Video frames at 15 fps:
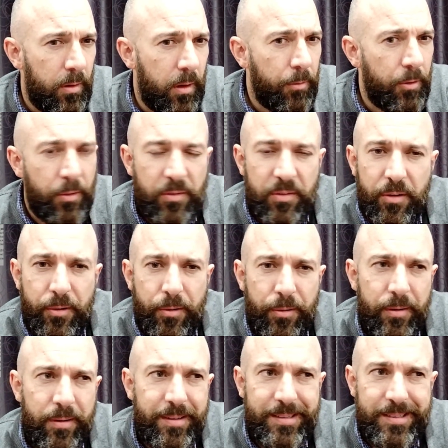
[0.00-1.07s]
would also
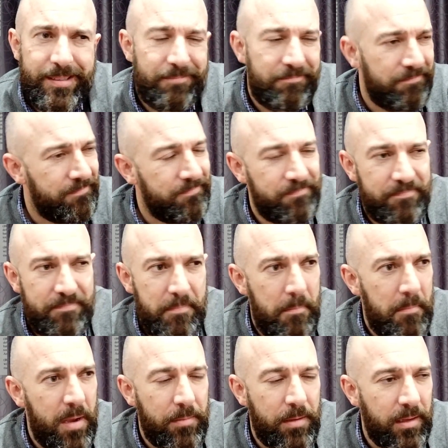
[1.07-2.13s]

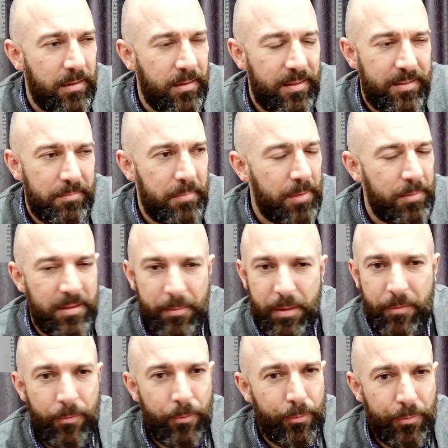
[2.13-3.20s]
maybe some
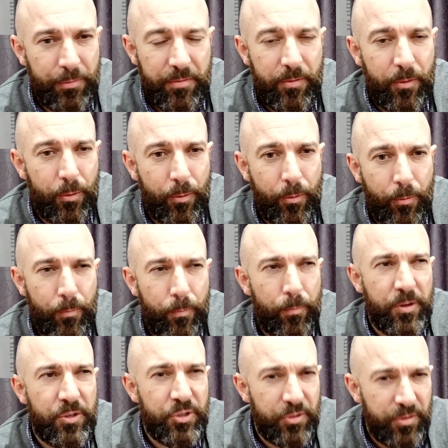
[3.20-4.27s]
other rules for
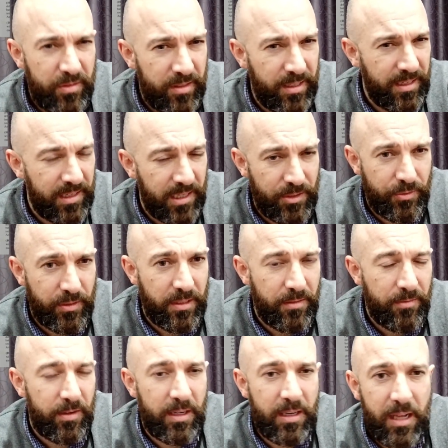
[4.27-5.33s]
reducing casualties
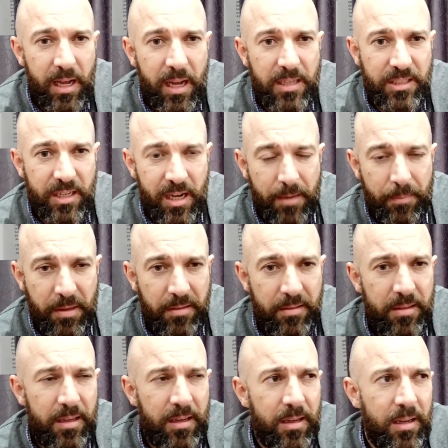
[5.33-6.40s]
for large armies.
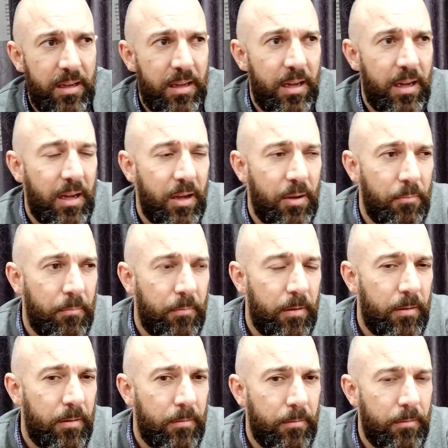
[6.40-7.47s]

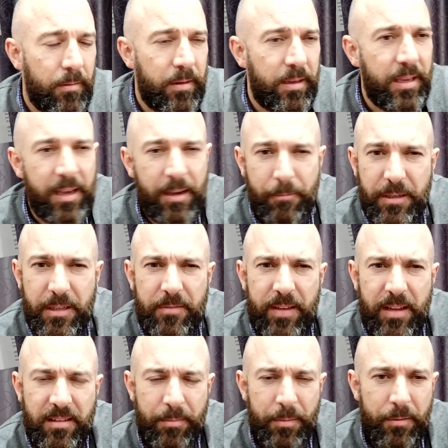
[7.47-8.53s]
Yeah, we just
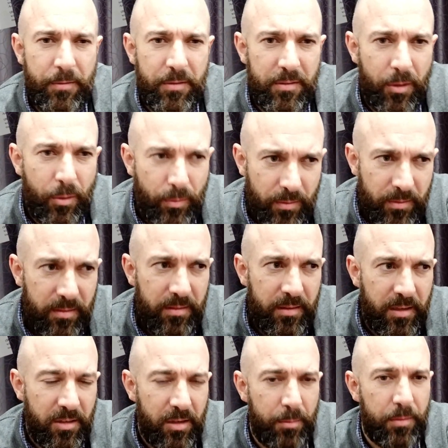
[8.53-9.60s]
found some of the results
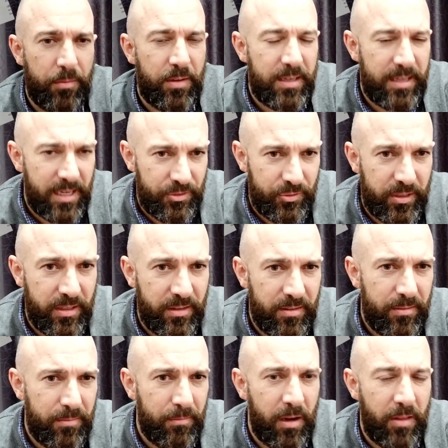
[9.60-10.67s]
in terms of
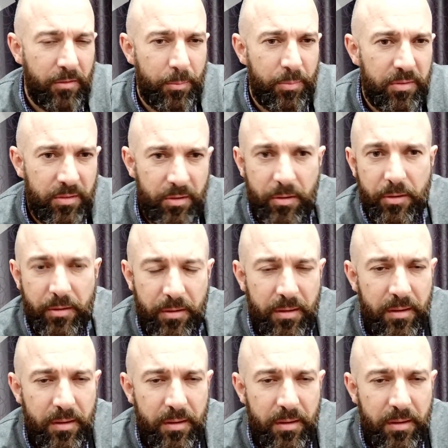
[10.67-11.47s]
casualties rather absurd.